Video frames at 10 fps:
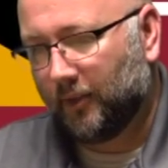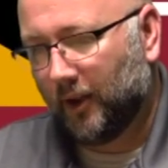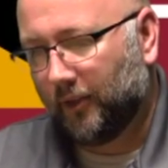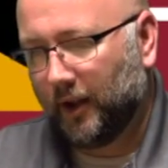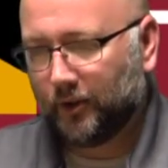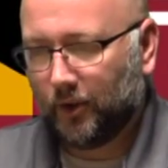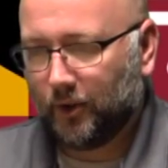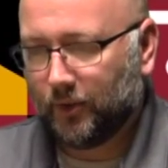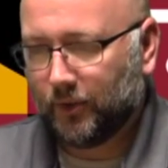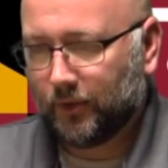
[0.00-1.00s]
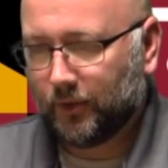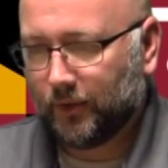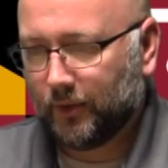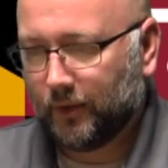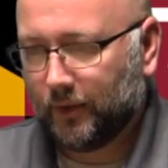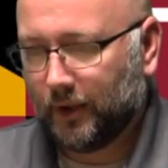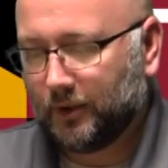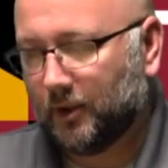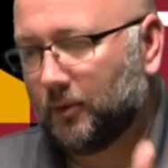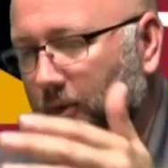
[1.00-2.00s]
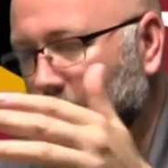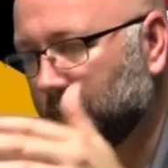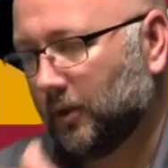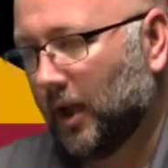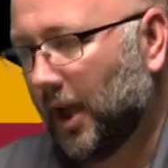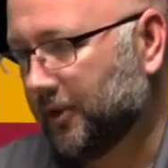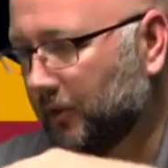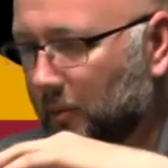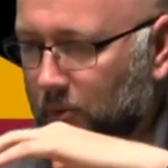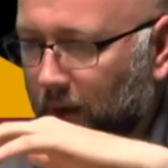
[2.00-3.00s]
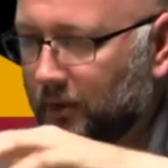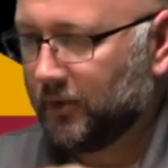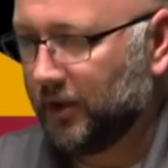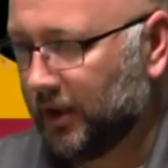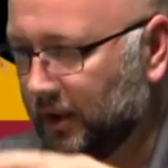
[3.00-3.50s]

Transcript: I think there's a different philosophy between the